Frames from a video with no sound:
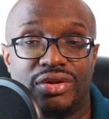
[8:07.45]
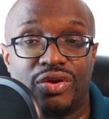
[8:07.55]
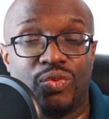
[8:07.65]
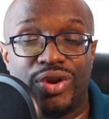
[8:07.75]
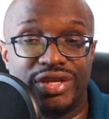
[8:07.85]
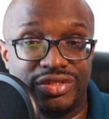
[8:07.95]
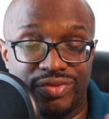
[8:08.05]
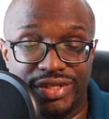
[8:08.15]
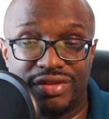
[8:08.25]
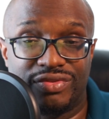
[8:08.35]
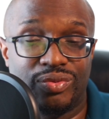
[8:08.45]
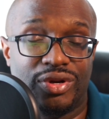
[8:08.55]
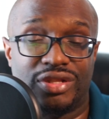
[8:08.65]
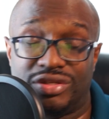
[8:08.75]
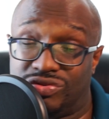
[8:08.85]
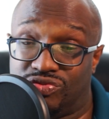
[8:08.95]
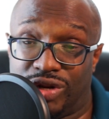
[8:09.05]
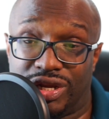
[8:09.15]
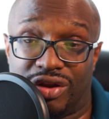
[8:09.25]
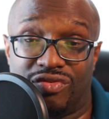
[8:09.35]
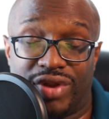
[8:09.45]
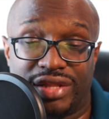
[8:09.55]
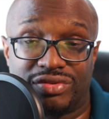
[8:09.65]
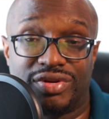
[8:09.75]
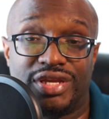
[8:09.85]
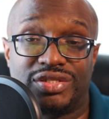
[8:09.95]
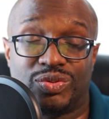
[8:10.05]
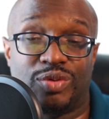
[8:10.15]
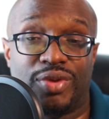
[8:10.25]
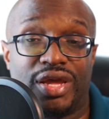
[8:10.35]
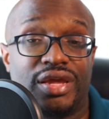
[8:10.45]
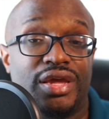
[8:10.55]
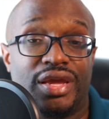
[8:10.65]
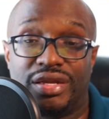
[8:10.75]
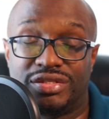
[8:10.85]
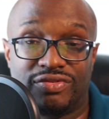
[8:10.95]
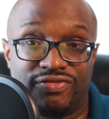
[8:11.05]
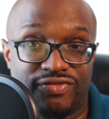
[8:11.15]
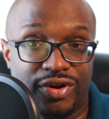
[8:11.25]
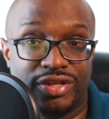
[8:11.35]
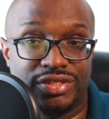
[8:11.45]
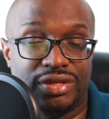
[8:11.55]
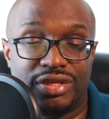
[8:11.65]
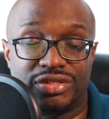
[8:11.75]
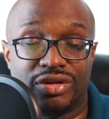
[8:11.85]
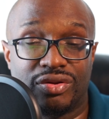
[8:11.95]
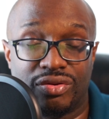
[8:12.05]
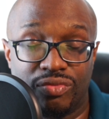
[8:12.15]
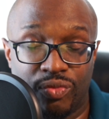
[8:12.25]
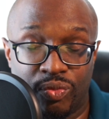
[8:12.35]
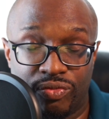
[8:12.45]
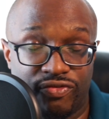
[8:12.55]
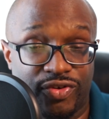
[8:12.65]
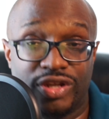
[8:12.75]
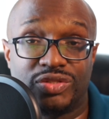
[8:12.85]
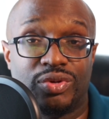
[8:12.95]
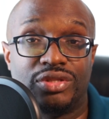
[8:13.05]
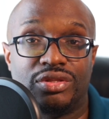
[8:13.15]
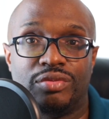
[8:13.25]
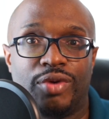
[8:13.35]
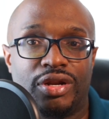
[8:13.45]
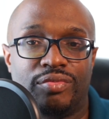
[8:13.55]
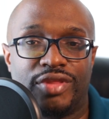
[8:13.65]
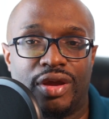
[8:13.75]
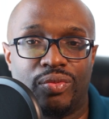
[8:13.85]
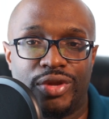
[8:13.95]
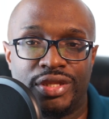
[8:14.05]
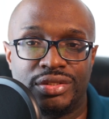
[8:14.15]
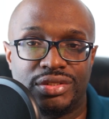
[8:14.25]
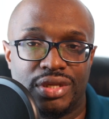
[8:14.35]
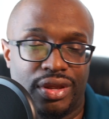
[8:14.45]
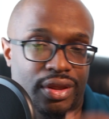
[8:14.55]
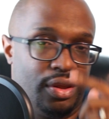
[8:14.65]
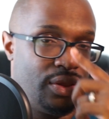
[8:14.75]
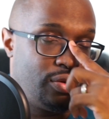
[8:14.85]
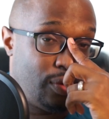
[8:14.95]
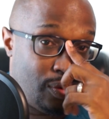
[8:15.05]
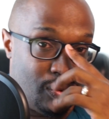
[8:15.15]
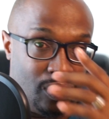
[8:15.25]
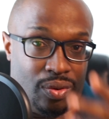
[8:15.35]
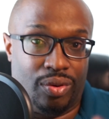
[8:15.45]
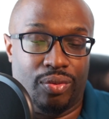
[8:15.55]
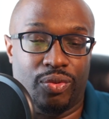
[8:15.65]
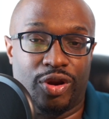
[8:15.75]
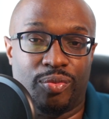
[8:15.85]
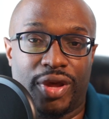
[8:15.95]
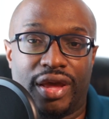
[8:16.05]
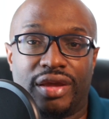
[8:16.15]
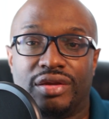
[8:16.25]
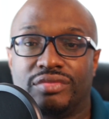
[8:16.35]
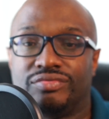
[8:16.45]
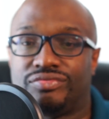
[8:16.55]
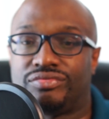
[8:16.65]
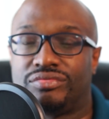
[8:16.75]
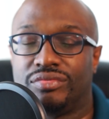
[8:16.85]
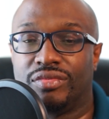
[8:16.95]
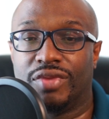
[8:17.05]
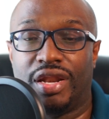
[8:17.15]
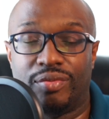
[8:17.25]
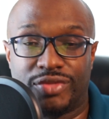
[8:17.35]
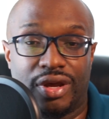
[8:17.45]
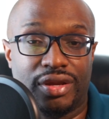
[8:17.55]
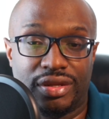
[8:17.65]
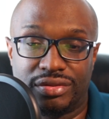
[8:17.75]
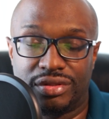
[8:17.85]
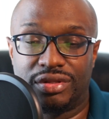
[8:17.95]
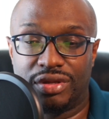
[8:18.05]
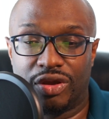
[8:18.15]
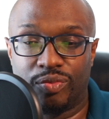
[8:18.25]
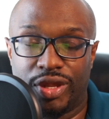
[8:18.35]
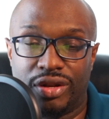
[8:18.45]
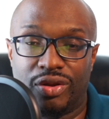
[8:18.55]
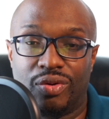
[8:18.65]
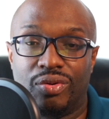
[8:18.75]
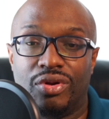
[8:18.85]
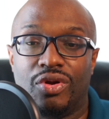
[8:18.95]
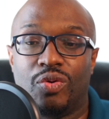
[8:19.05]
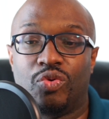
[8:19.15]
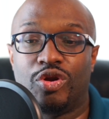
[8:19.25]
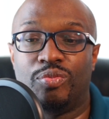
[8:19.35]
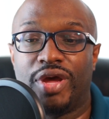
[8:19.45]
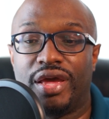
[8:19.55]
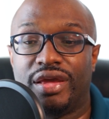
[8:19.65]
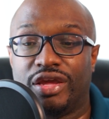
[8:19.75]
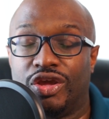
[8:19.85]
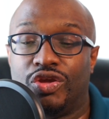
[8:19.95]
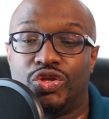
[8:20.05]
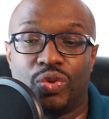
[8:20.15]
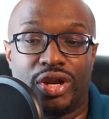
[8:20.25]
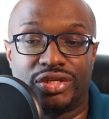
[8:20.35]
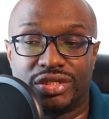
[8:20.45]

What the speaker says: Whereas the rest of the world is running a rat race whereby it's a first one to the bottom that wins, whereby, and I'm talking to the young men now, whereby you are